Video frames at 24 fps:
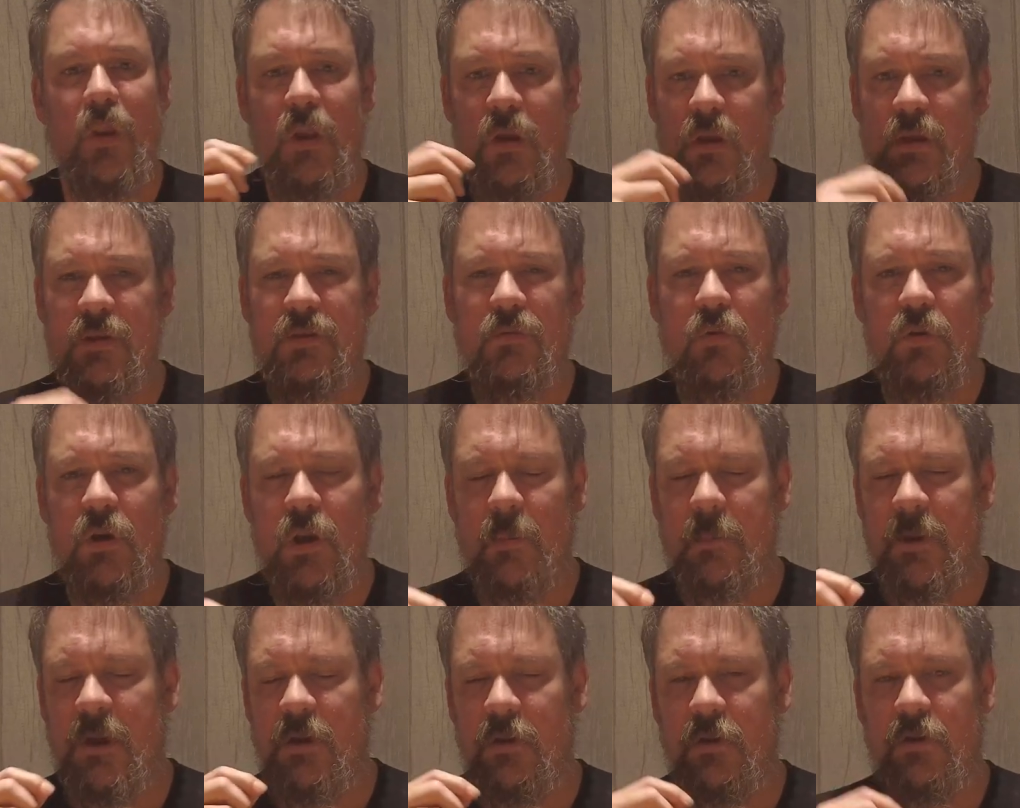It's not
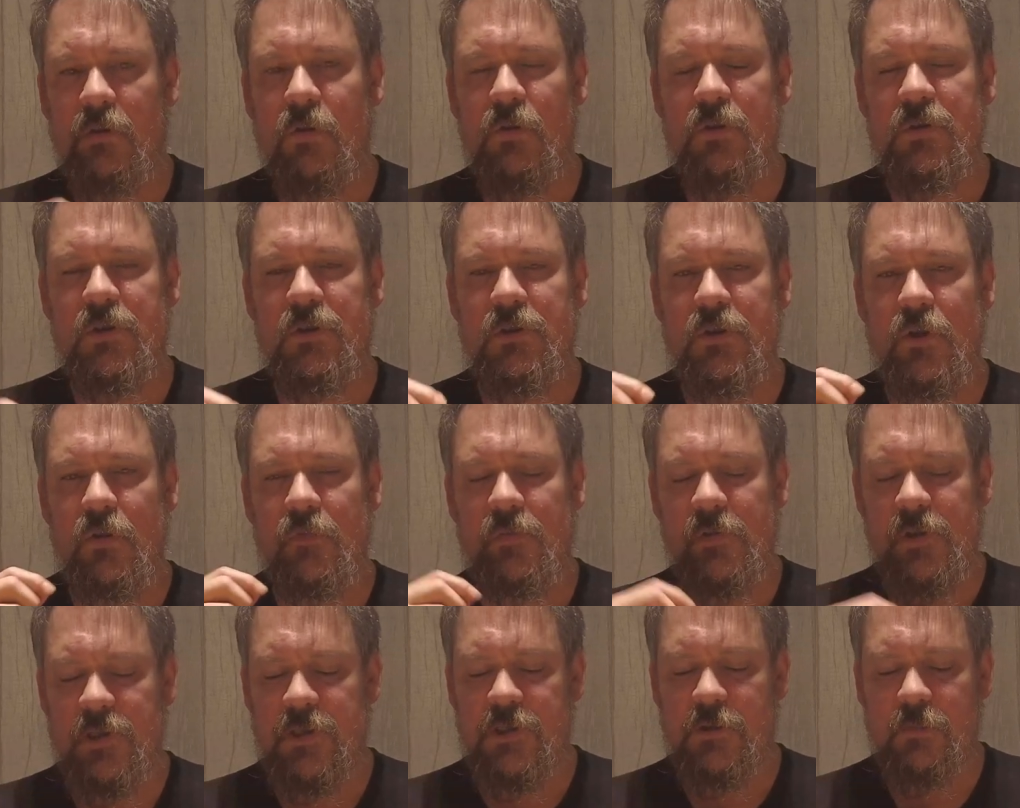coming across as
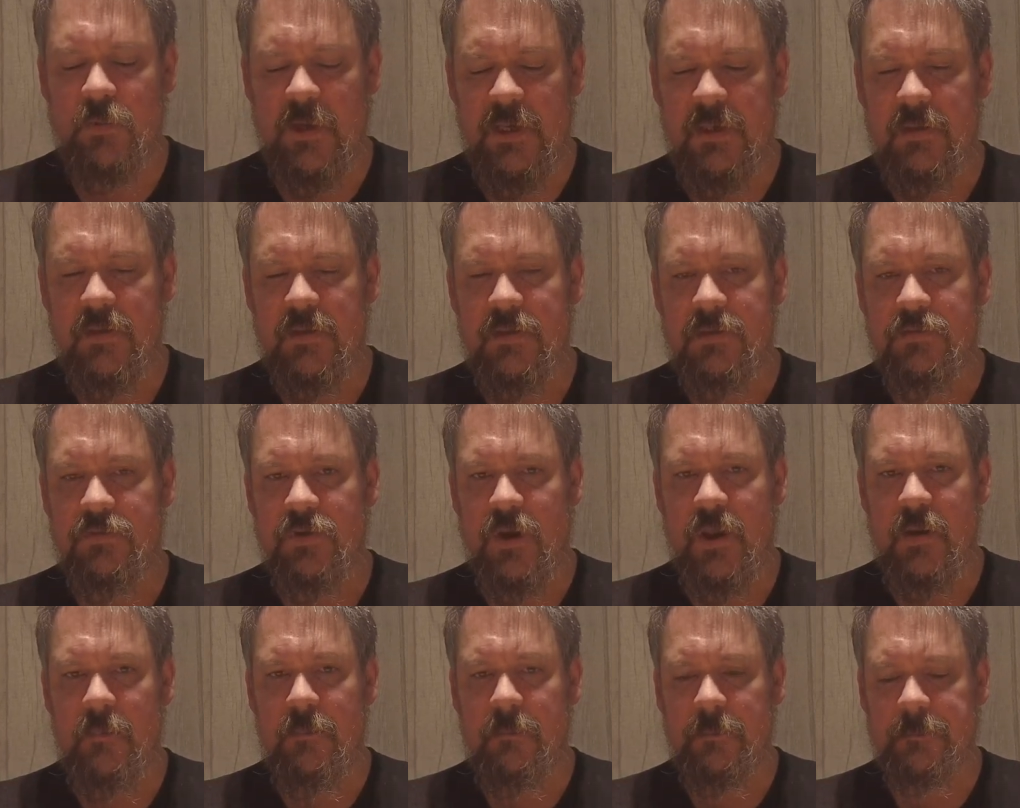overly sweet, this
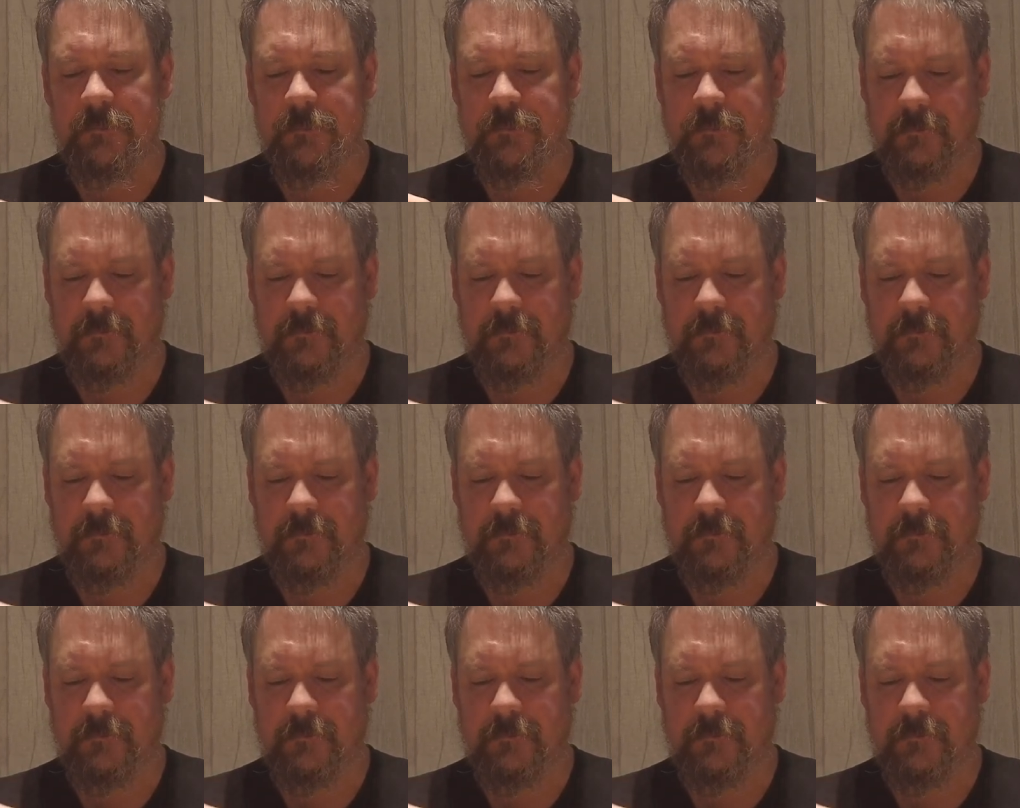dram.